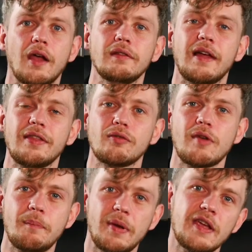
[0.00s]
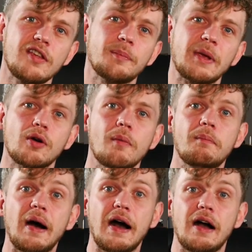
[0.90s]
and let the repeats become
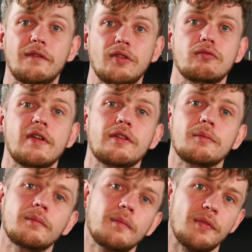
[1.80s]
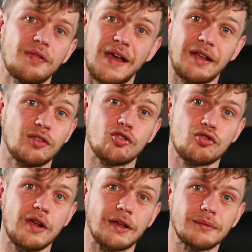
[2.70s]
part of the rhythm. That's the
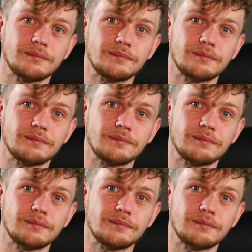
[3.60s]
trick.